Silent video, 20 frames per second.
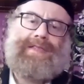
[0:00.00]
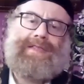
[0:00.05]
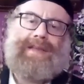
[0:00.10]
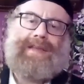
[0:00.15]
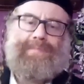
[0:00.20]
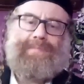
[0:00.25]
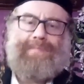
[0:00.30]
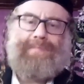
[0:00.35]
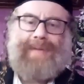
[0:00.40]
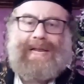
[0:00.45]

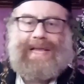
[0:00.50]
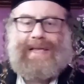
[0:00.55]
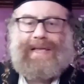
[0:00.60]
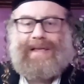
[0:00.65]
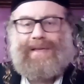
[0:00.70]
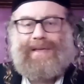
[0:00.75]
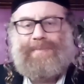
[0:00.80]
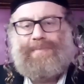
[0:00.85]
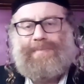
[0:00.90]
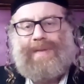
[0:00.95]
there are
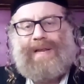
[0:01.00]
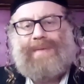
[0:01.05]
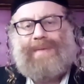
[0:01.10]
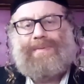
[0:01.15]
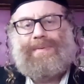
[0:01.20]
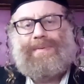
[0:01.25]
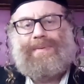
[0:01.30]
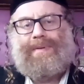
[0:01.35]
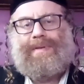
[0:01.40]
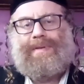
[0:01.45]
many,
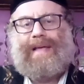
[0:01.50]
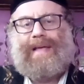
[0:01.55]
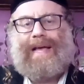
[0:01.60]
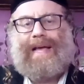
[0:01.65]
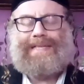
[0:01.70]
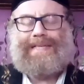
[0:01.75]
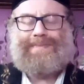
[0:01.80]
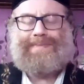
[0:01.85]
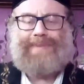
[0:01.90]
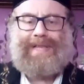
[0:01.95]
many
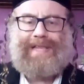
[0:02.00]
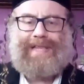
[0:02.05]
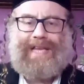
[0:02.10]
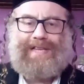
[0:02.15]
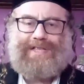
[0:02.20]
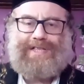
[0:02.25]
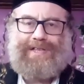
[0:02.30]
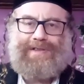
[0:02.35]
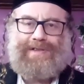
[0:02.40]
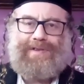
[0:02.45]

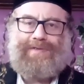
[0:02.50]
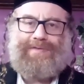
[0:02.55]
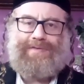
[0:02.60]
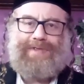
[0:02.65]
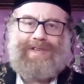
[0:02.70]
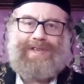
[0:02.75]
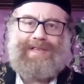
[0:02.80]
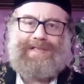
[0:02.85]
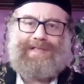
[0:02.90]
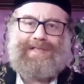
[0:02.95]
explanations
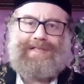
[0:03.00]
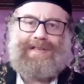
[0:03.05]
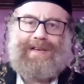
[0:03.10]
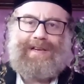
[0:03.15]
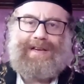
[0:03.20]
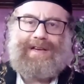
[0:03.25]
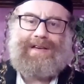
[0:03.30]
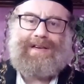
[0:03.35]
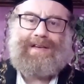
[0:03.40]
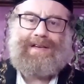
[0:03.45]
of this
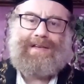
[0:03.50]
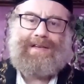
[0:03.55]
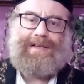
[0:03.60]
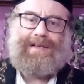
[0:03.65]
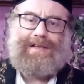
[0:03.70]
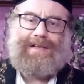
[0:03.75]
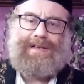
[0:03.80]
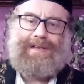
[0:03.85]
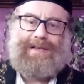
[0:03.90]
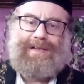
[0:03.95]
uh,
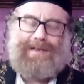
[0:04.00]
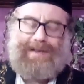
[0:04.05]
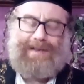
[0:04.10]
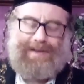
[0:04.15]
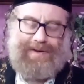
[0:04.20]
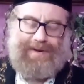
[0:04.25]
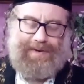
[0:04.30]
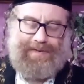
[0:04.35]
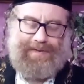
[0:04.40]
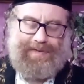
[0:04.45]

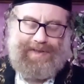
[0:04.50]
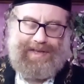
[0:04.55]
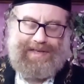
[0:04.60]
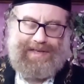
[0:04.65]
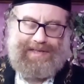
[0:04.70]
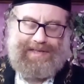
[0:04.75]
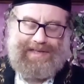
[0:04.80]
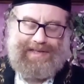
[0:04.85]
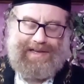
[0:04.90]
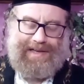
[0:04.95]
of
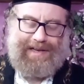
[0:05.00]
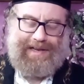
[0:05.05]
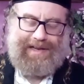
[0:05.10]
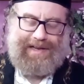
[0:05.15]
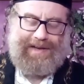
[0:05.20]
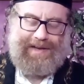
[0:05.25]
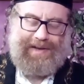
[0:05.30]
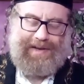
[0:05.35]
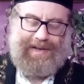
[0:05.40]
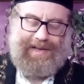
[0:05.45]
this
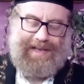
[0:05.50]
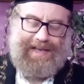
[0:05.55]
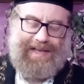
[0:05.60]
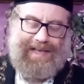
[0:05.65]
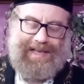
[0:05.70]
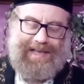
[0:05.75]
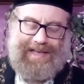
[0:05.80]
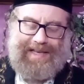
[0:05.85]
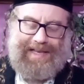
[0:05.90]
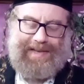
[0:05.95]
uh,
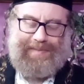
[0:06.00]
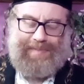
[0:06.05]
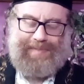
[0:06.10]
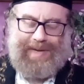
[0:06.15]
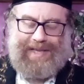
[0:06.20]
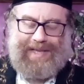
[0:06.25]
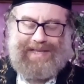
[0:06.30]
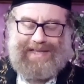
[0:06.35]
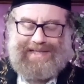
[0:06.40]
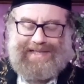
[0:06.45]

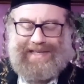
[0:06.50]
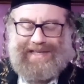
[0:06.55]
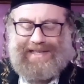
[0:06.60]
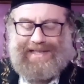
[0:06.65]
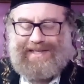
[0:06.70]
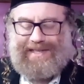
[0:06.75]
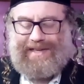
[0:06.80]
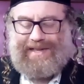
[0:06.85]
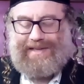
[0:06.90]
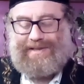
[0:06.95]
being a
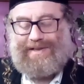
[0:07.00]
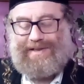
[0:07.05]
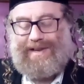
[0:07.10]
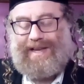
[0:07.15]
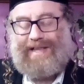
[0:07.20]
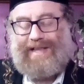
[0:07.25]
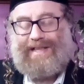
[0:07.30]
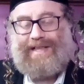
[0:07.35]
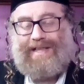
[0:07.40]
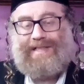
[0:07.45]
sister, so,
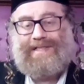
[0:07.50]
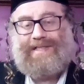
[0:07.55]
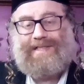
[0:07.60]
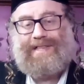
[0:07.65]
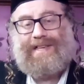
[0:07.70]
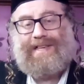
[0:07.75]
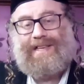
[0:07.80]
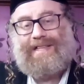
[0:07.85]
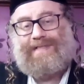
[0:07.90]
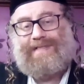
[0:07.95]
and
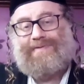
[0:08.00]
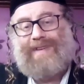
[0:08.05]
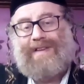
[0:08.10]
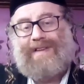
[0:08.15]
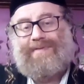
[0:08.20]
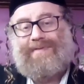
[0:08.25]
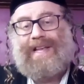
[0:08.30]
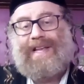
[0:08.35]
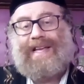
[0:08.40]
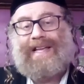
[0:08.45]
it's uh, it's
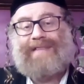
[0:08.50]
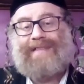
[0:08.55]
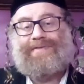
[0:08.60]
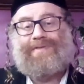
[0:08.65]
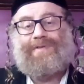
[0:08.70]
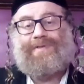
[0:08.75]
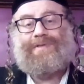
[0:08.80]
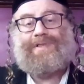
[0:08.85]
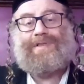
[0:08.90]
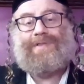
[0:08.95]
very, very
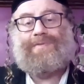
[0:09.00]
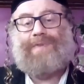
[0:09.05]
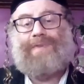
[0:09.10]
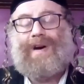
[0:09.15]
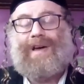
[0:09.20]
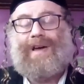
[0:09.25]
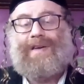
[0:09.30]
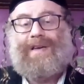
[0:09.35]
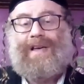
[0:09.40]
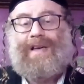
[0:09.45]
confusing.
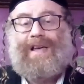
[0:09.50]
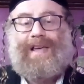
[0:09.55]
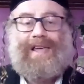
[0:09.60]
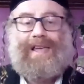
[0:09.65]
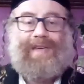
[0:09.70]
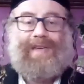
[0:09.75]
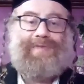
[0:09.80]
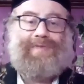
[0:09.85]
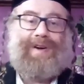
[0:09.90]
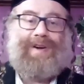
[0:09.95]
Why,
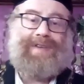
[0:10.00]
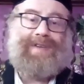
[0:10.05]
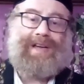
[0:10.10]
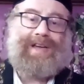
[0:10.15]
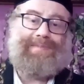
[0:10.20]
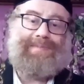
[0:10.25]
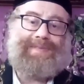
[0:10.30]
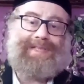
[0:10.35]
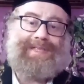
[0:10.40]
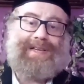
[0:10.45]
if
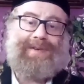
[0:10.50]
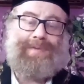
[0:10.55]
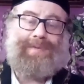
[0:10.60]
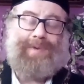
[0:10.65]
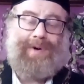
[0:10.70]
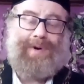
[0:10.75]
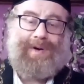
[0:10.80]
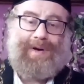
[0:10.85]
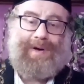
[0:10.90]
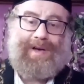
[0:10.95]
Abraham
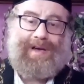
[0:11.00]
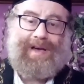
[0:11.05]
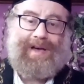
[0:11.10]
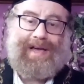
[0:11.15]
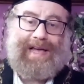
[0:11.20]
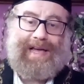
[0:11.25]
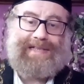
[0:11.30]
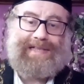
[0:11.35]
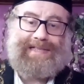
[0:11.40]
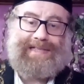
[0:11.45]

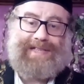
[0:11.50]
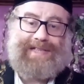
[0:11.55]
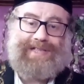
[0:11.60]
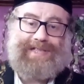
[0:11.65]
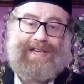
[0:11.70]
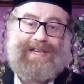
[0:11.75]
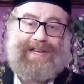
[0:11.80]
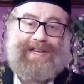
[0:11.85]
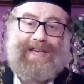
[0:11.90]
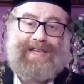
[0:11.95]
uh, had
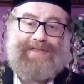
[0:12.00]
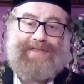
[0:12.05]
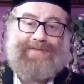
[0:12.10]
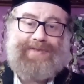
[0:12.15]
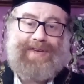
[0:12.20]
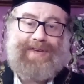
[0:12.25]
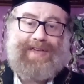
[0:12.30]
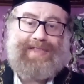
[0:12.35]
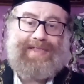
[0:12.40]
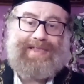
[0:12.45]
such a great
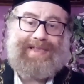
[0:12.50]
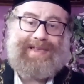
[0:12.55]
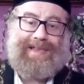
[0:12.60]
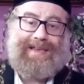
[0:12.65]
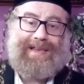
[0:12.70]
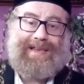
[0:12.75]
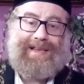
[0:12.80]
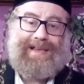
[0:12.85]
faith